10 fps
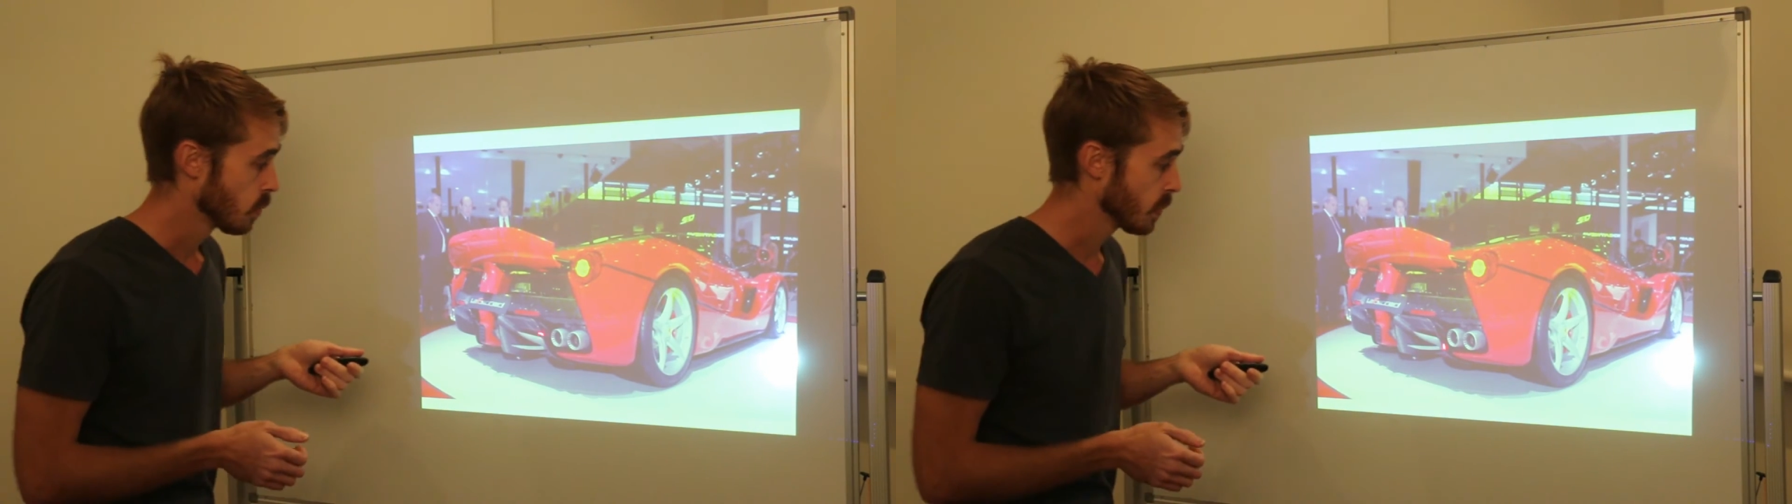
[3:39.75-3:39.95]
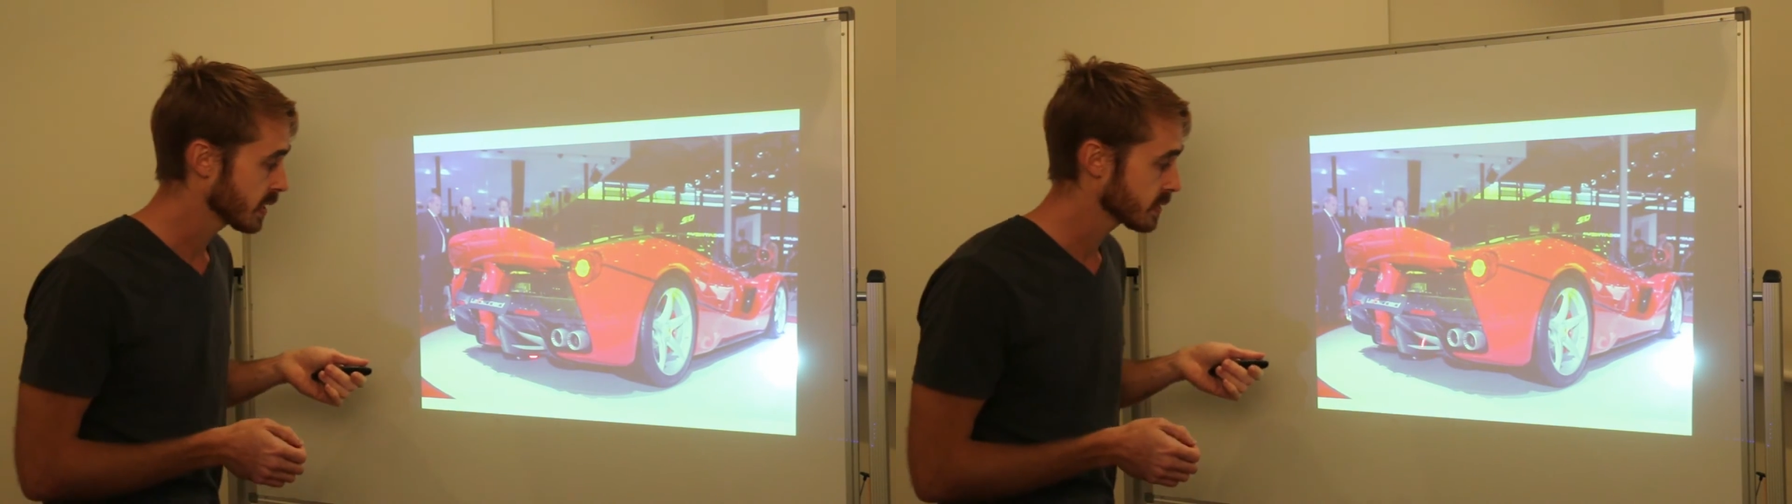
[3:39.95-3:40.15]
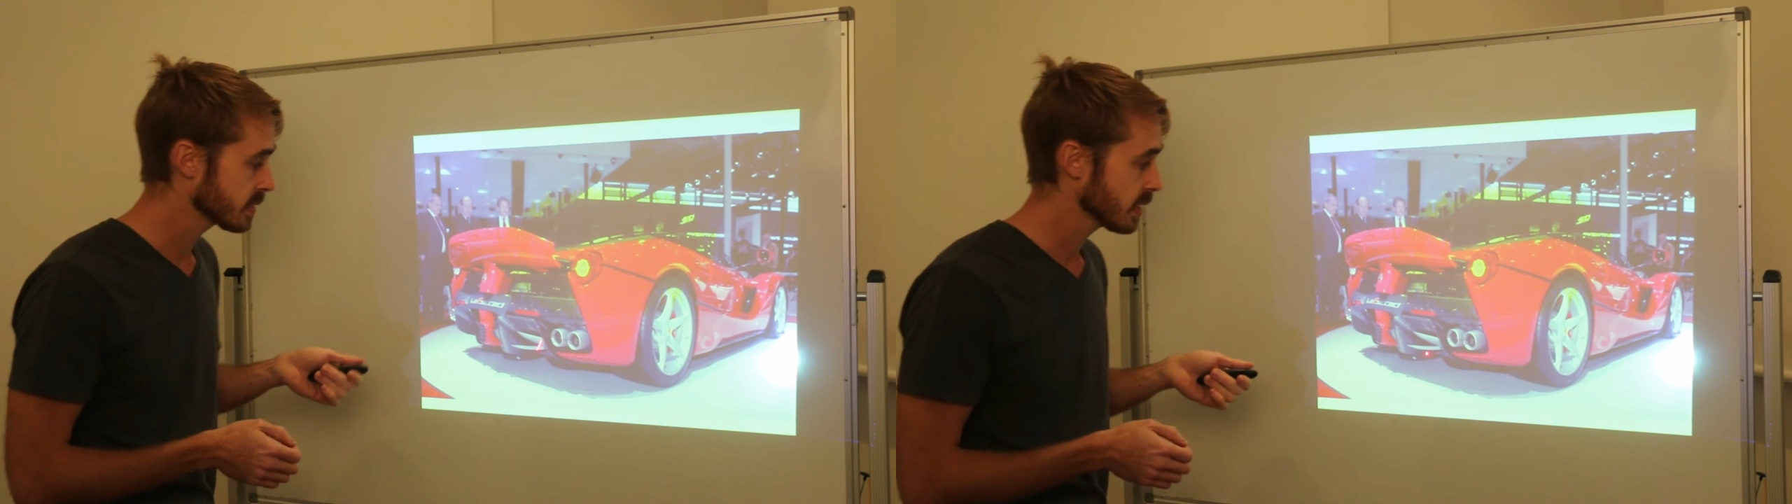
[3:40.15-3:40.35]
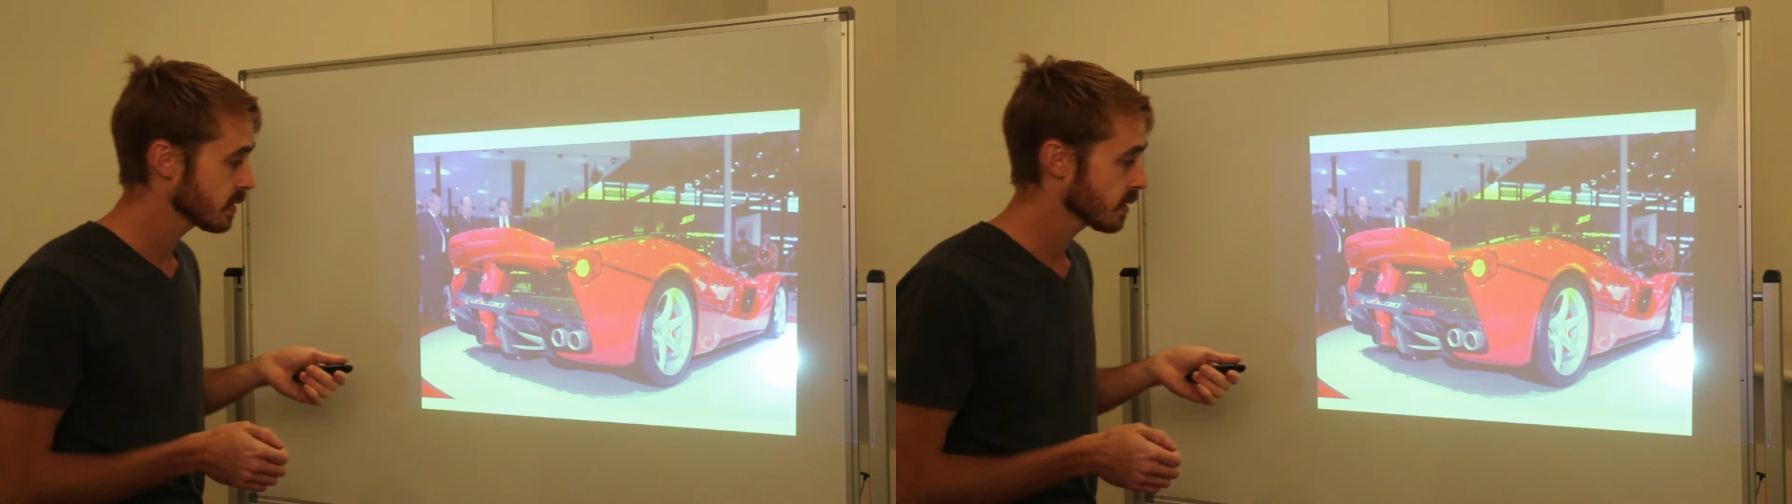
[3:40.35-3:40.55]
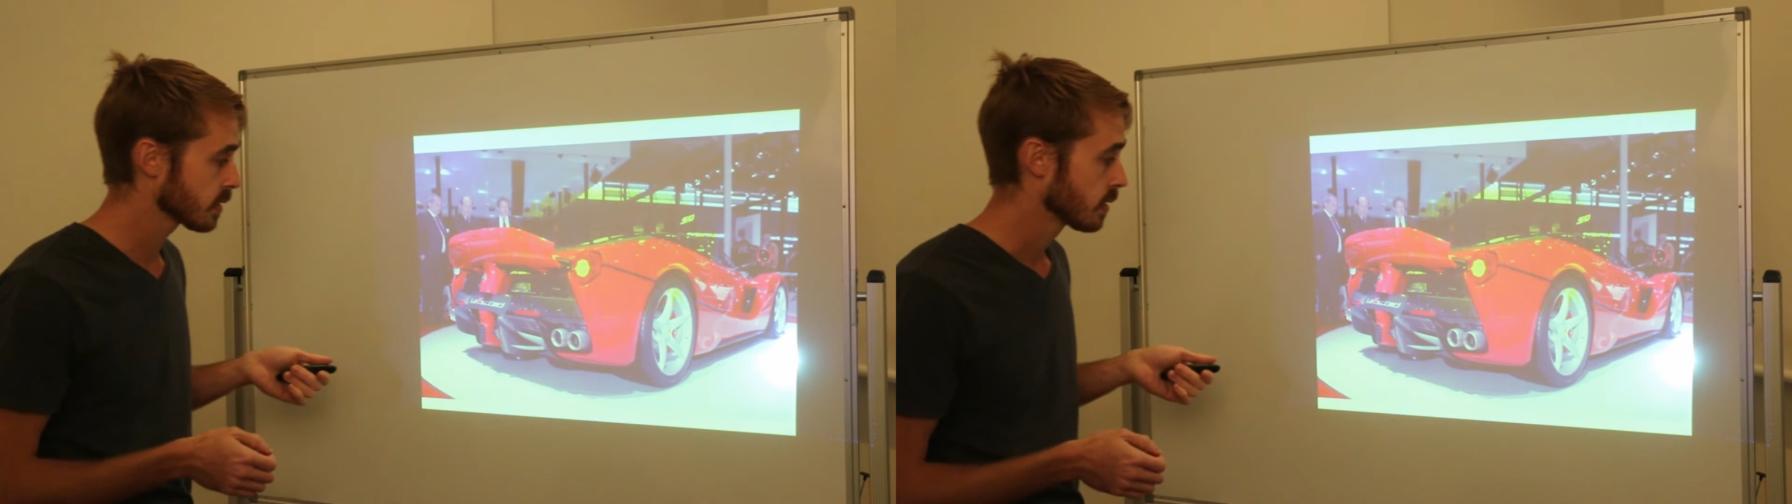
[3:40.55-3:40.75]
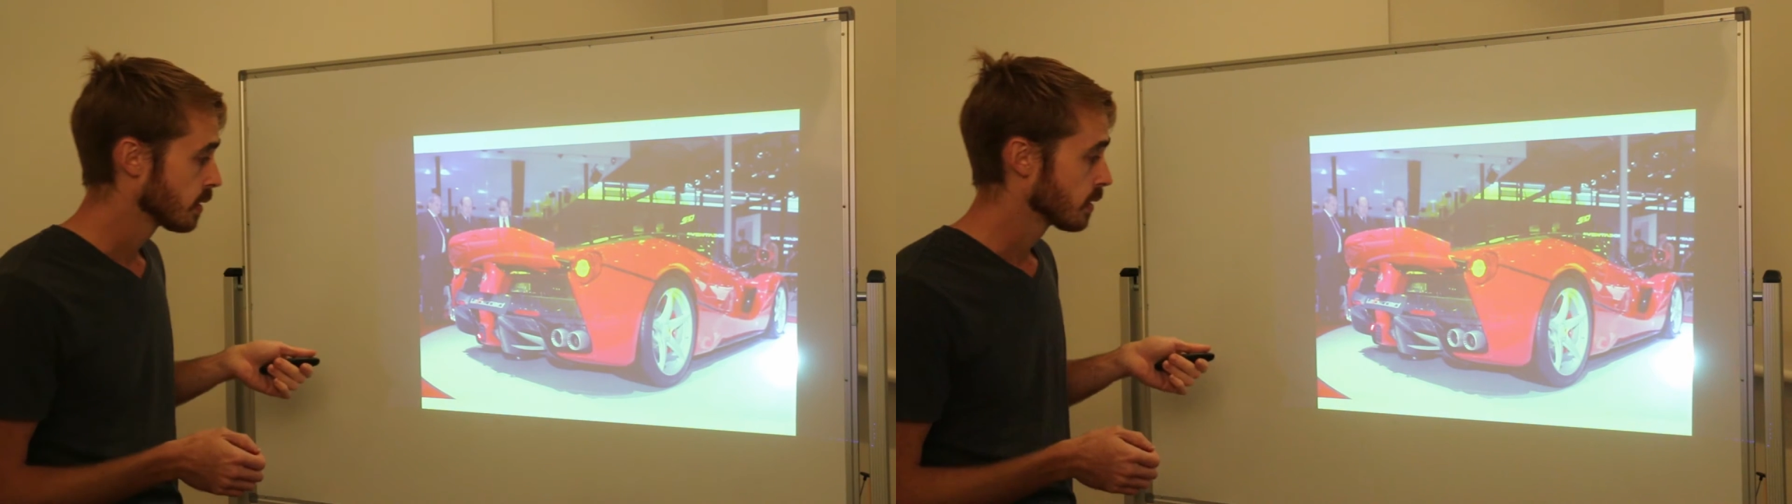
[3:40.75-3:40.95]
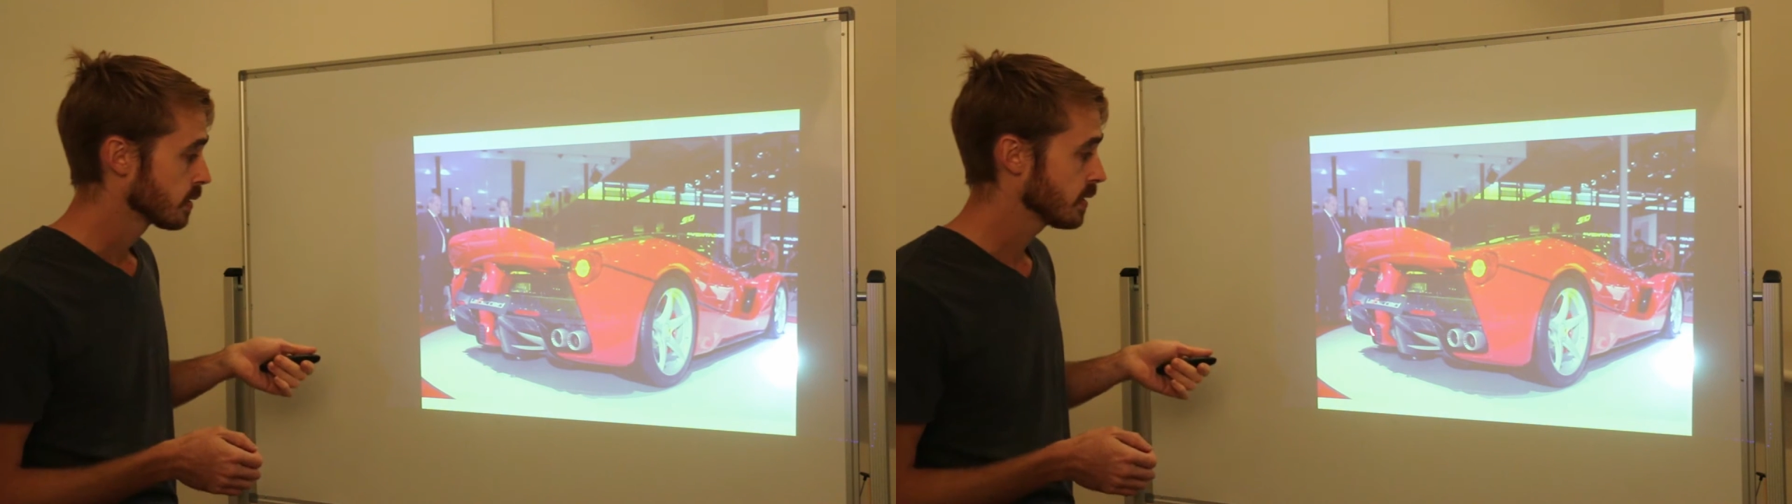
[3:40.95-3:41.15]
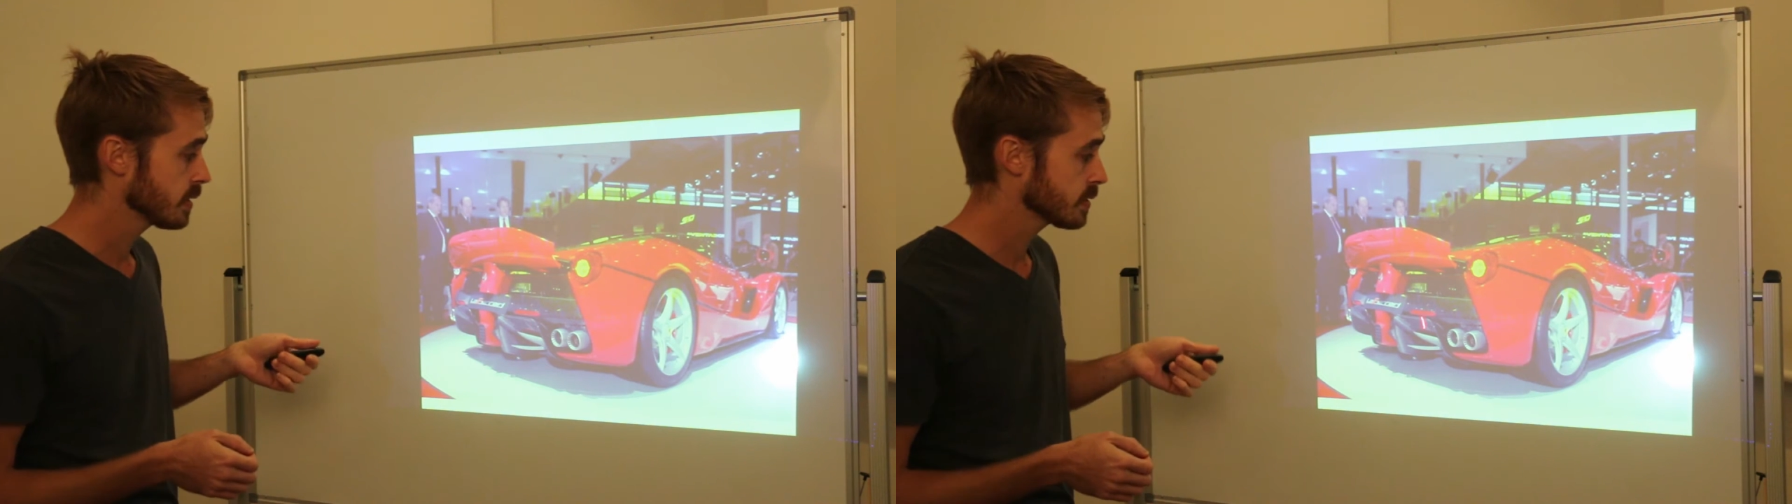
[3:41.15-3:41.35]
we can see that
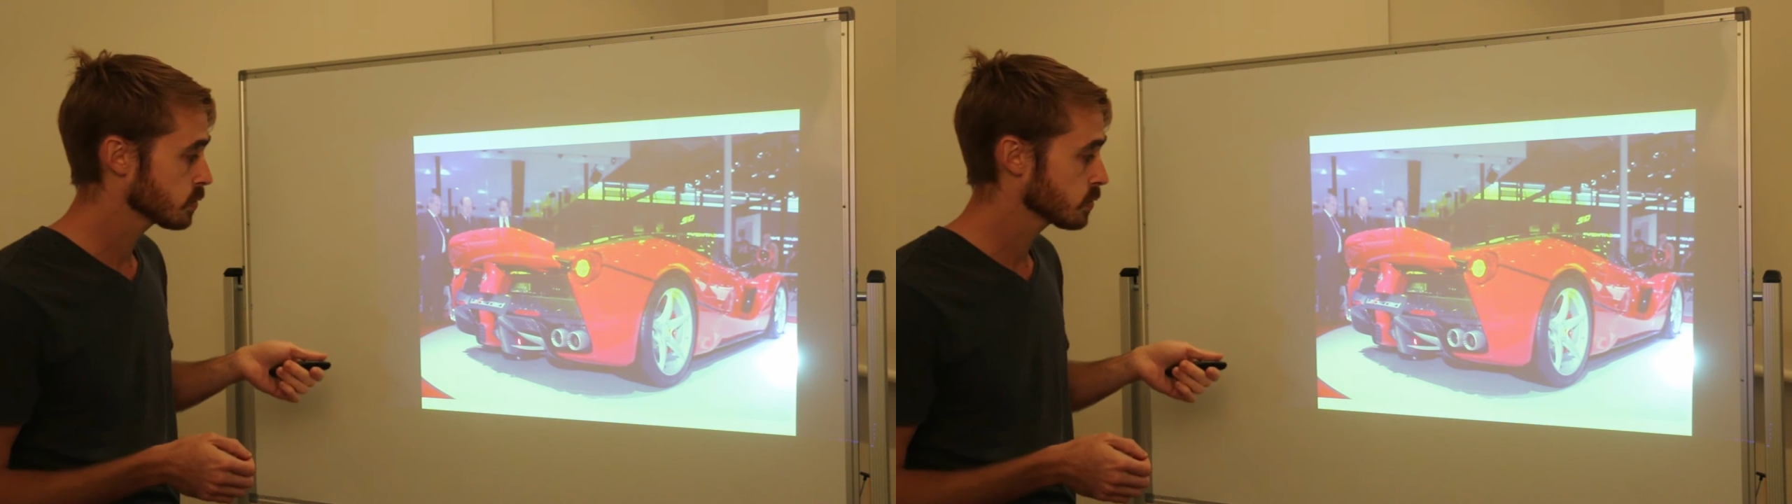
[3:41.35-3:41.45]
this